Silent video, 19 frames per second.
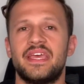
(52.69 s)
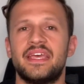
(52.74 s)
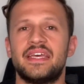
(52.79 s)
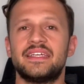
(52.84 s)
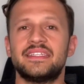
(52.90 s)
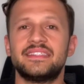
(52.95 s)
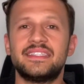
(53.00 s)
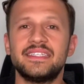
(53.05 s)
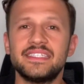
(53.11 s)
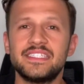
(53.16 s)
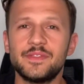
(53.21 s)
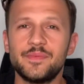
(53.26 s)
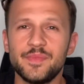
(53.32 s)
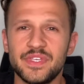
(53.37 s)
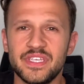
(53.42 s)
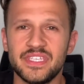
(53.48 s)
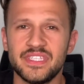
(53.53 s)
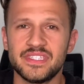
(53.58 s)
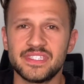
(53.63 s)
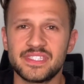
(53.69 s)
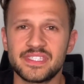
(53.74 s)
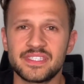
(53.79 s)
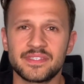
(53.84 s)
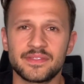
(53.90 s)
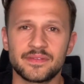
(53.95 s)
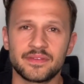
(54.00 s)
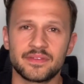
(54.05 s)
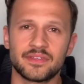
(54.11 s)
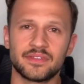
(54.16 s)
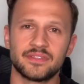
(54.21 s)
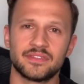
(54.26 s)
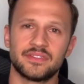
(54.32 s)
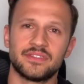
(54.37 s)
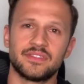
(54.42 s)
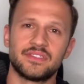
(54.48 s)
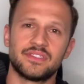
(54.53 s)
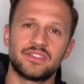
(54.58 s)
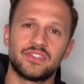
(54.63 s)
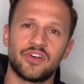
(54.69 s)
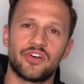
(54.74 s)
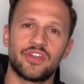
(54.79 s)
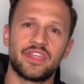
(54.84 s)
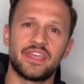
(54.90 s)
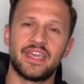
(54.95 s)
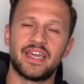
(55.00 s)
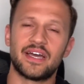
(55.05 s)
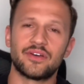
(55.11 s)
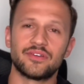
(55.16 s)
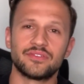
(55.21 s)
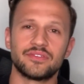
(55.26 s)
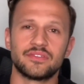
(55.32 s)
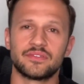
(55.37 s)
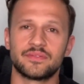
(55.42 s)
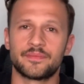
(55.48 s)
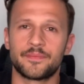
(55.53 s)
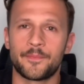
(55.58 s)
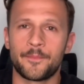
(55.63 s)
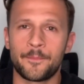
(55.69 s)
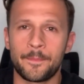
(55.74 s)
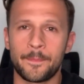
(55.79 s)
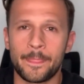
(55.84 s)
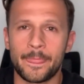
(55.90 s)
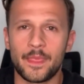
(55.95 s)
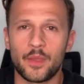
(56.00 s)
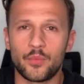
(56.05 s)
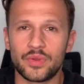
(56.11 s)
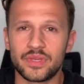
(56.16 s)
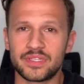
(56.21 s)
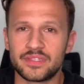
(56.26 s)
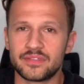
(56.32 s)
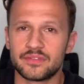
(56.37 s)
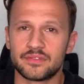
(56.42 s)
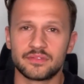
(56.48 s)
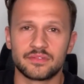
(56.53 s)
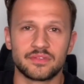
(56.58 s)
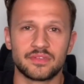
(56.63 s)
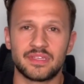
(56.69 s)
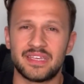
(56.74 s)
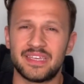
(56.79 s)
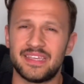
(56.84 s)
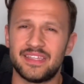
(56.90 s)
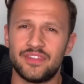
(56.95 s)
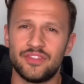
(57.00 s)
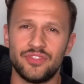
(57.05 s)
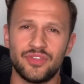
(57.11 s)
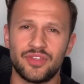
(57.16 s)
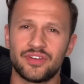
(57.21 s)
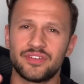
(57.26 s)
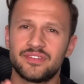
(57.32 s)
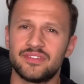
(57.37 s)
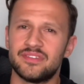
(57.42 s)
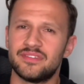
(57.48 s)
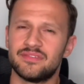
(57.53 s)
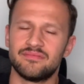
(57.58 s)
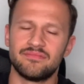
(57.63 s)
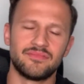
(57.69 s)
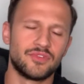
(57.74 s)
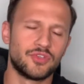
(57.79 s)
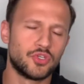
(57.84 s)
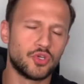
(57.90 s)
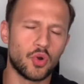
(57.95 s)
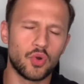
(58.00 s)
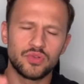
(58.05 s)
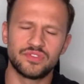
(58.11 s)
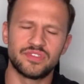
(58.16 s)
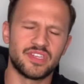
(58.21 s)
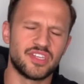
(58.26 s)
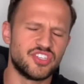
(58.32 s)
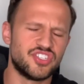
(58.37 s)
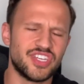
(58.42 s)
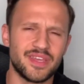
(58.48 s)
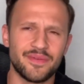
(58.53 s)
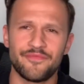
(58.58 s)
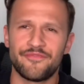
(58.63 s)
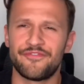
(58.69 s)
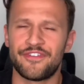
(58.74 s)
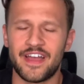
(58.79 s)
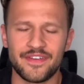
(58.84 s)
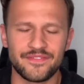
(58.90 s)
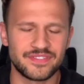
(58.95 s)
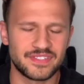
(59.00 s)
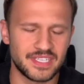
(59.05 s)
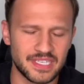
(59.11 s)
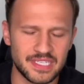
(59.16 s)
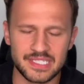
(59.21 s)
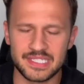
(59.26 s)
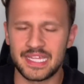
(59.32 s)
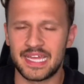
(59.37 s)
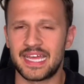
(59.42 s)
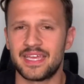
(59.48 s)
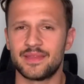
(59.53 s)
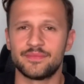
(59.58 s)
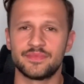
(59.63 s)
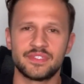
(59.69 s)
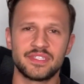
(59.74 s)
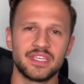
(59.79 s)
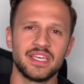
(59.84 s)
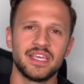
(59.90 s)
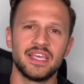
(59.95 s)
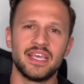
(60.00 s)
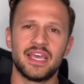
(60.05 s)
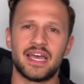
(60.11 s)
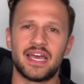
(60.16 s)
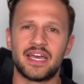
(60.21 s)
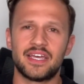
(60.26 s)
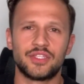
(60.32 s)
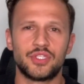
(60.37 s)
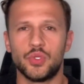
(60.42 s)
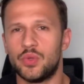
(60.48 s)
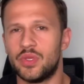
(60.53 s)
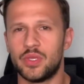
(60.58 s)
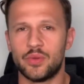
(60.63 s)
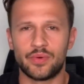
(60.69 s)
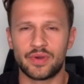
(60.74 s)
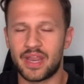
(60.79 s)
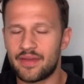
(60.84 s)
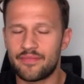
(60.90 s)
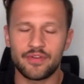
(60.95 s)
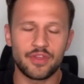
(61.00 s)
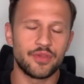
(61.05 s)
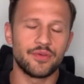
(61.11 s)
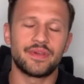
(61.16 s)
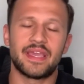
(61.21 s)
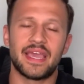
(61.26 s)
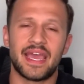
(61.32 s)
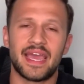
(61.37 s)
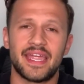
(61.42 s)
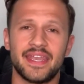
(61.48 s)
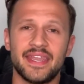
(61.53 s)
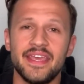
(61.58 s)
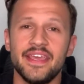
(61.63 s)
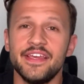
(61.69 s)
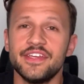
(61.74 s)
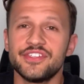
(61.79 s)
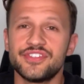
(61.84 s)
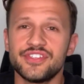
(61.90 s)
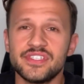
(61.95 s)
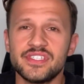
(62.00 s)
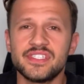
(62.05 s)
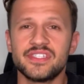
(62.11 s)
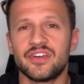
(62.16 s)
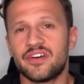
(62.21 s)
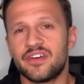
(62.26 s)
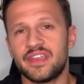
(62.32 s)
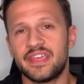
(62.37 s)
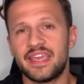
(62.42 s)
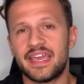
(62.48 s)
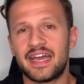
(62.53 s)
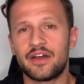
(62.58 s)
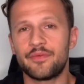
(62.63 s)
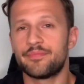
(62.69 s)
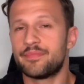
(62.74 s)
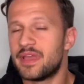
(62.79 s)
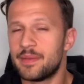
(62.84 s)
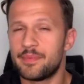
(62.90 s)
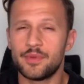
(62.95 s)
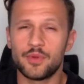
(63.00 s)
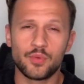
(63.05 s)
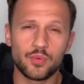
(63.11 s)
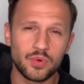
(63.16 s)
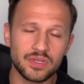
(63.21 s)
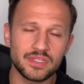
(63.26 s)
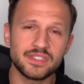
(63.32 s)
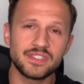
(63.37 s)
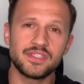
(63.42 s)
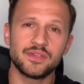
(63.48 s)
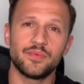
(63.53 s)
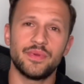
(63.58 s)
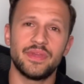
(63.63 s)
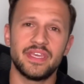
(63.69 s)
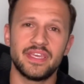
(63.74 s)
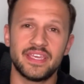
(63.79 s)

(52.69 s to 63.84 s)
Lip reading: This means starting out with not going to the gym 5-6 times, doing whatever you can, just starting out maybe once a week.